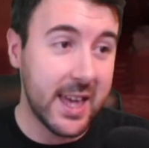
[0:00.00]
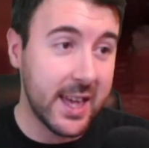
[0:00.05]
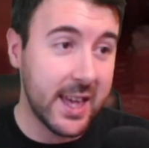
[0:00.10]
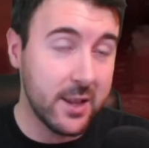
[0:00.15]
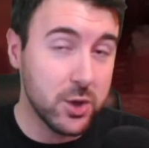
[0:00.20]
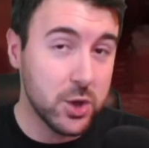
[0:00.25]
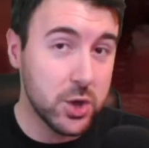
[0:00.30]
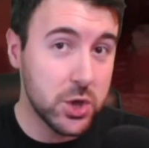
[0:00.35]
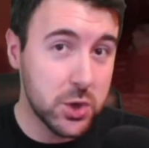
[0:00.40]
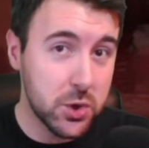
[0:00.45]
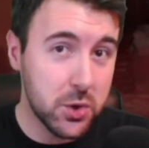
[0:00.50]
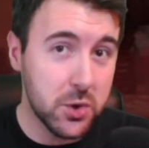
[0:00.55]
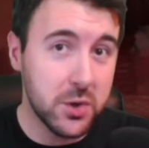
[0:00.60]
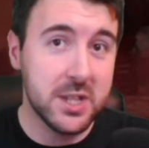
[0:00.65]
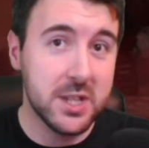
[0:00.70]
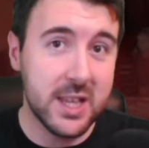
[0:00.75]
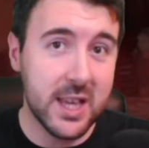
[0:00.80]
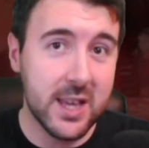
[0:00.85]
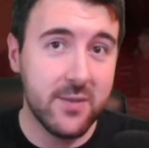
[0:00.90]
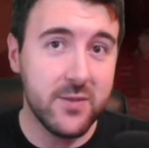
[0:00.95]
It
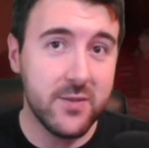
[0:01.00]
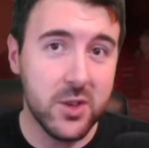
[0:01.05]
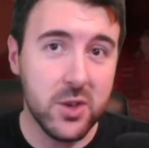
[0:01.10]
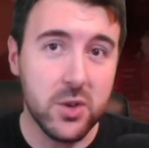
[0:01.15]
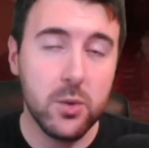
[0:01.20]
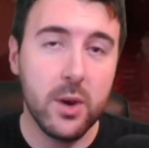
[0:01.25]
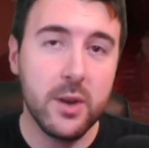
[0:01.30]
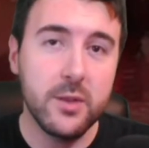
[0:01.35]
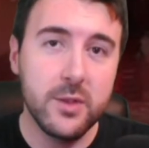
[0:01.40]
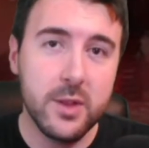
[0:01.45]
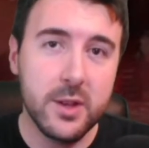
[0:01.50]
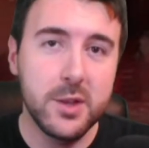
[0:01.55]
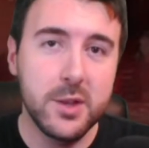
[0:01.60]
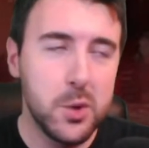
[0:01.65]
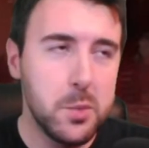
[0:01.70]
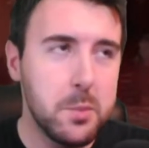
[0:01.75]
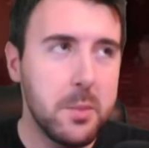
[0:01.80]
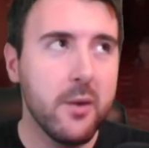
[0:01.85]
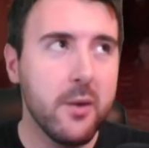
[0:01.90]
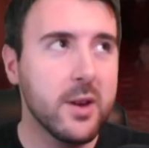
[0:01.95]
should give you the
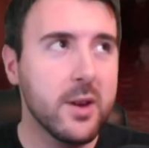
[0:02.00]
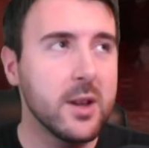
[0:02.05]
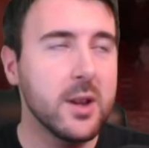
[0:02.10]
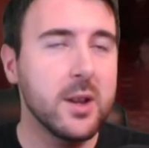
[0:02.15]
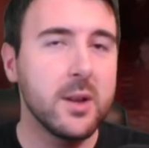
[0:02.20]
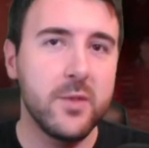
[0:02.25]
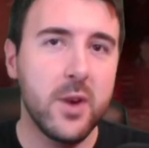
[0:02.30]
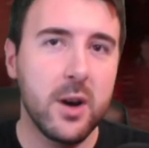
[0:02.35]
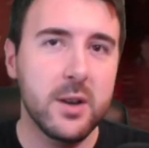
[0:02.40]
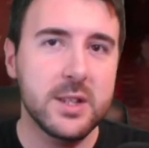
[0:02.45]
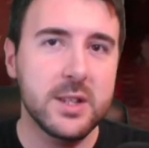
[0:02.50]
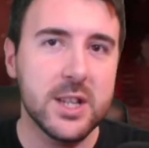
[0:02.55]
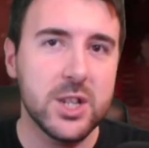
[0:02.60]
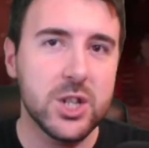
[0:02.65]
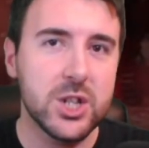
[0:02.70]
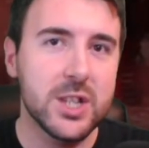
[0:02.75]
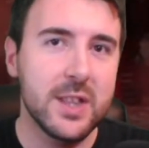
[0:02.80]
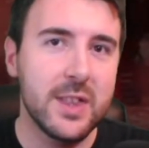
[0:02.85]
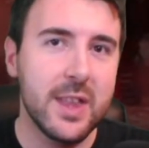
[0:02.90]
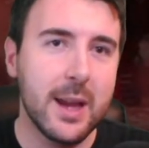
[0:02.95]
numerical
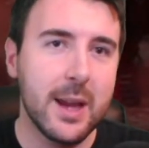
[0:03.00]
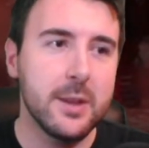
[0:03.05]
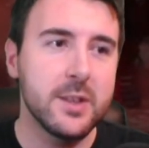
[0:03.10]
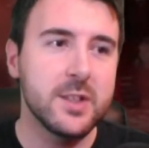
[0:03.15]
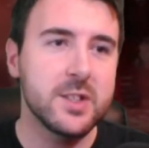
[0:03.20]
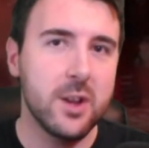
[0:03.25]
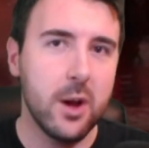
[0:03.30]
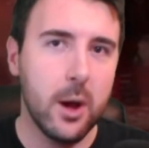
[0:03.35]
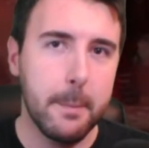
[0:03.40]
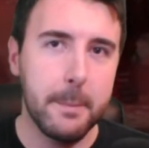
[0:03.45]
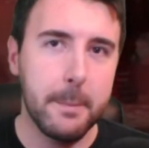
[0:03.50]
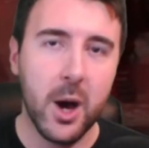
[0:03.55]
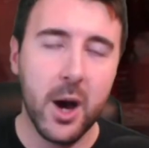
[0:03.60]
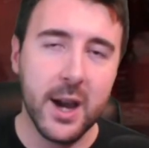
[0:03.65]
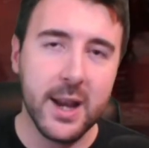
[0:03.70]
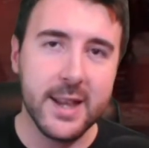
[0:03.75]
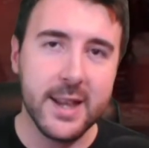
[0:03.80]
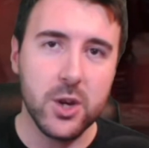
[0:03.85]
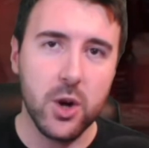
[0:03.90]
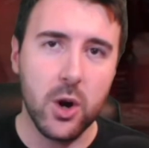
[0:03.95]
advantage to then start
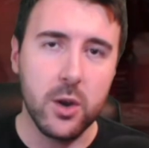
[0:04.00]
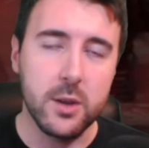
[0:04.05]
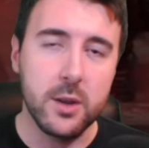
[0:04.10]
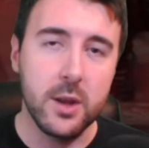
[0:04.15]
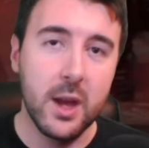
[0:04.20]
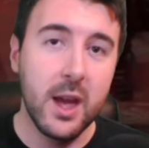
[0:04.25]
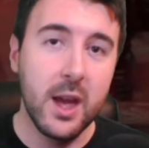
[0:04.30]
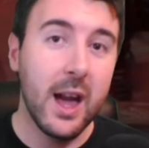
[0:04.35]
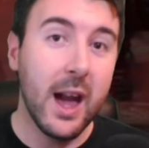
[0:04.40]
piling on.